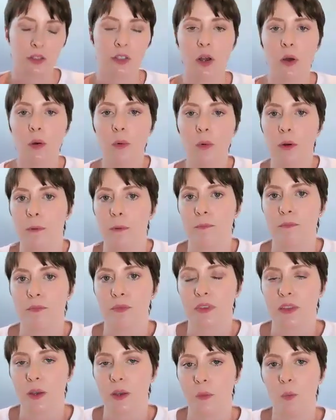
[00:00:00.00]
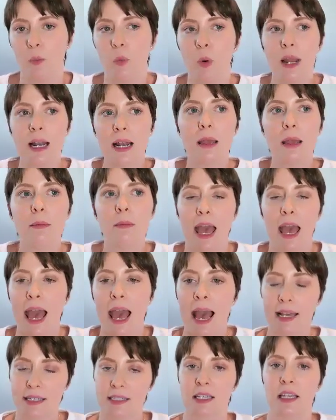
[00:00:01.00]
So when I'm
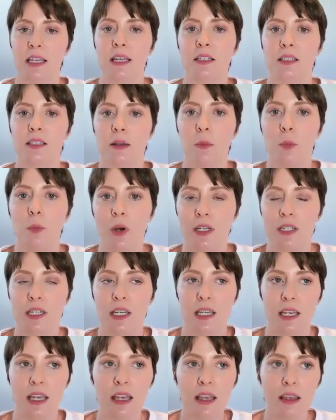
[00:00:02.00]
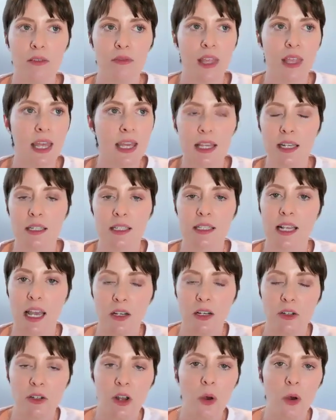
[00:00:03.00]
asking someone to give, they can
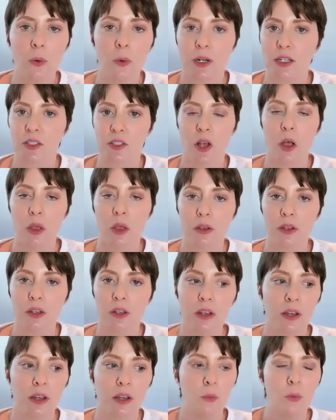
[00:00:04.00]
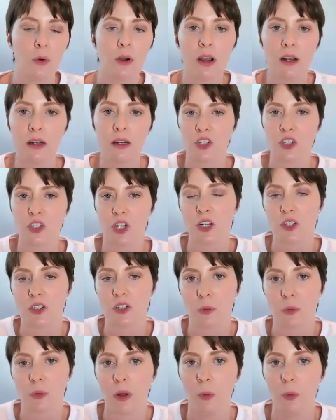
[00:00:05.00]
say no and it's all good. We're going to change
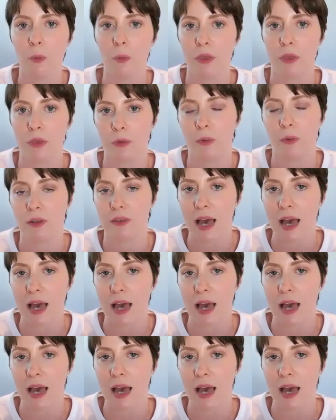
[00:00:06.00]
the world with or